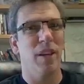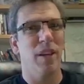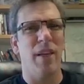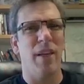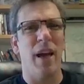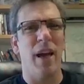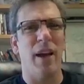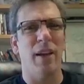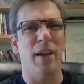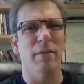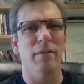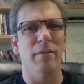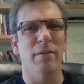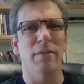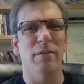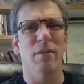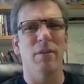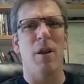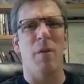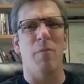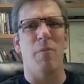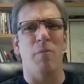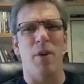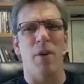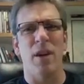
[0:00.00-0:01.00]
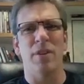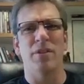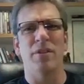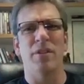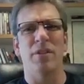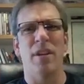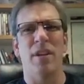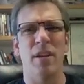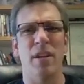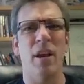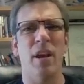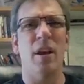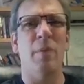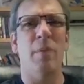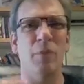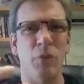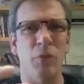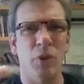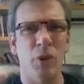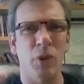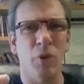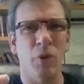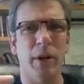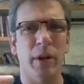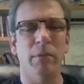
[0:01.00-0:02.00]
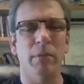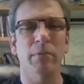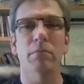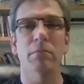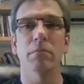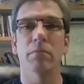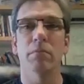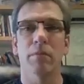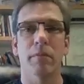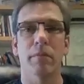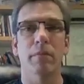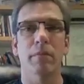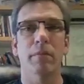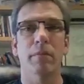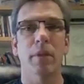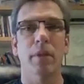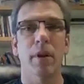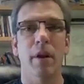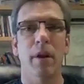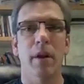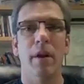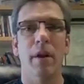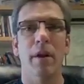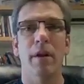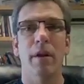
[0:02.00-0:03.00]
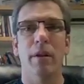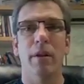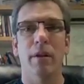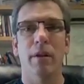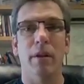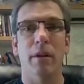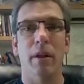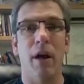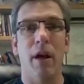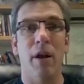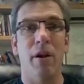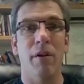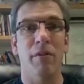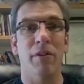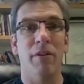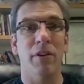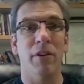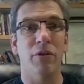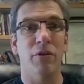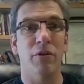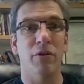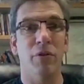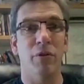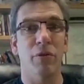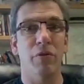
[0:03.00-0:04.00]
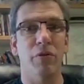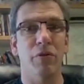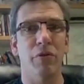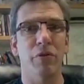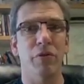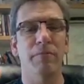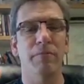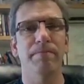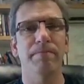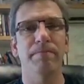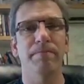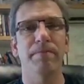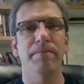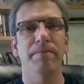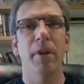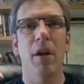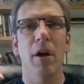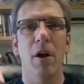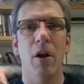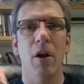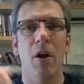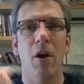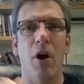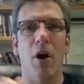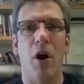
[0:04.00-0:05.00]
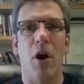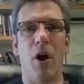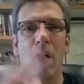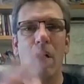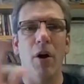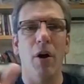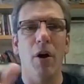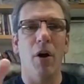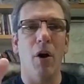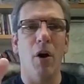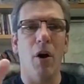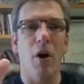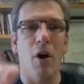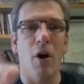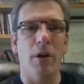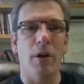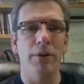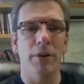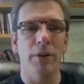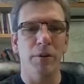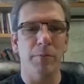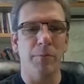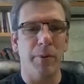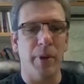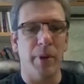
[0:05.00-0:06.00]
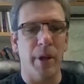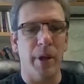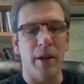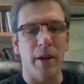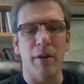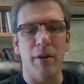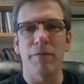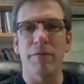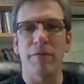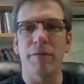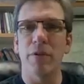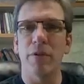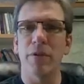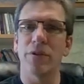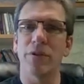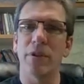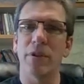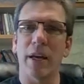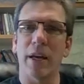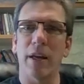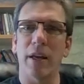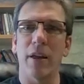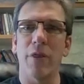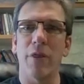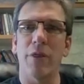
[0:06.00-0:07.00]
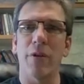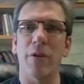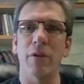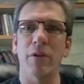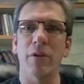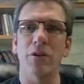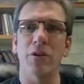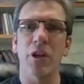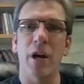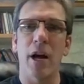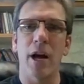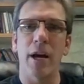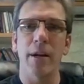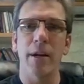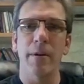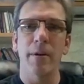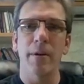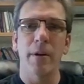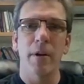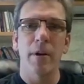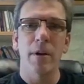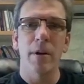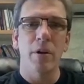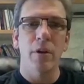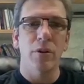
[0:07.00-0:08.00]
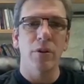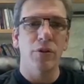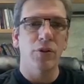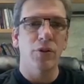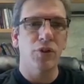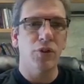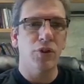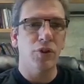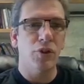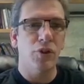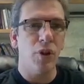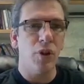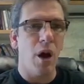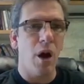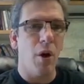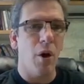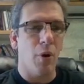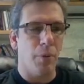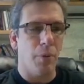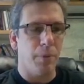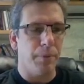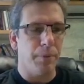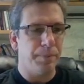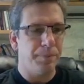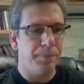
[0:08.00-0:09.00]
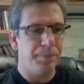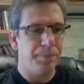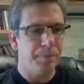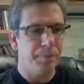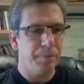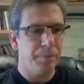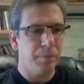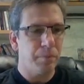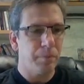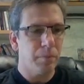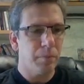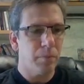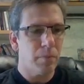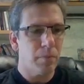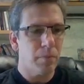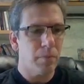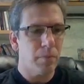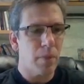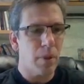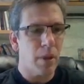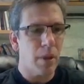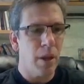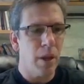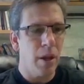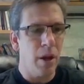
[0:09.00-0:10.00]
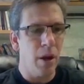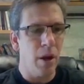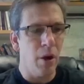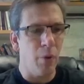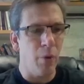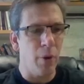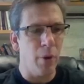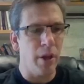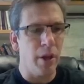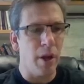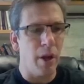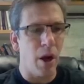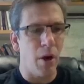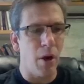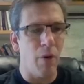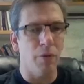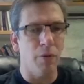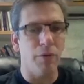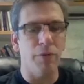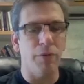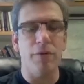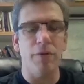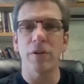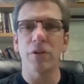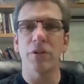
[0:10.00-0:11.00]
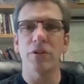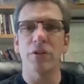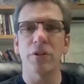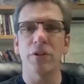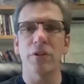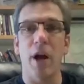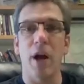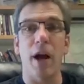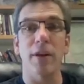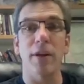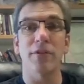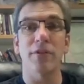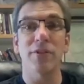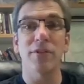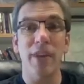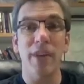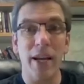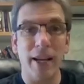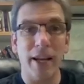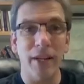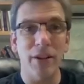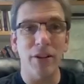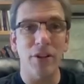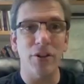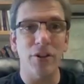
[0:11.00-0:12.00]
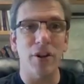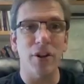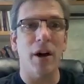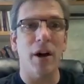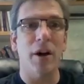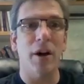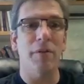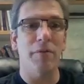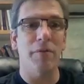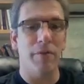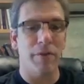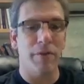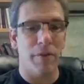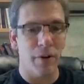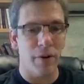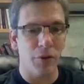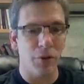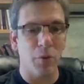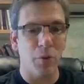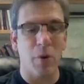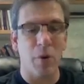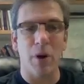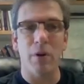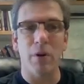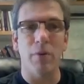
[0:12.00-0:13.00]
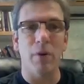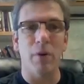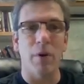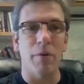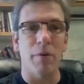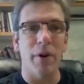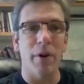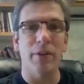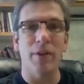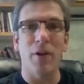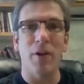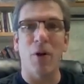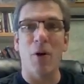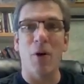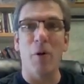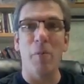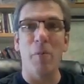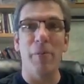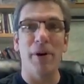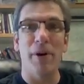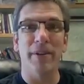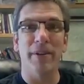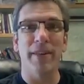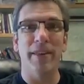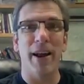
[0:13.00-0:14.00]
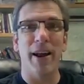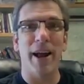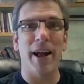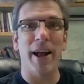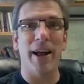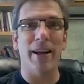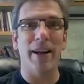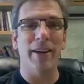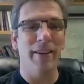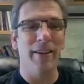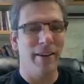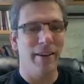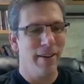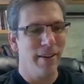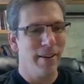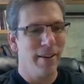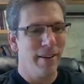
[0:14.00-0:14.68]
Think of that. I'm resting, yet I'm doing. Love and truth. All displayed in 1st, 2nd, and 3rd John. So here we go. First, uh, 2nd John, verse 1. We're reading the whole book today.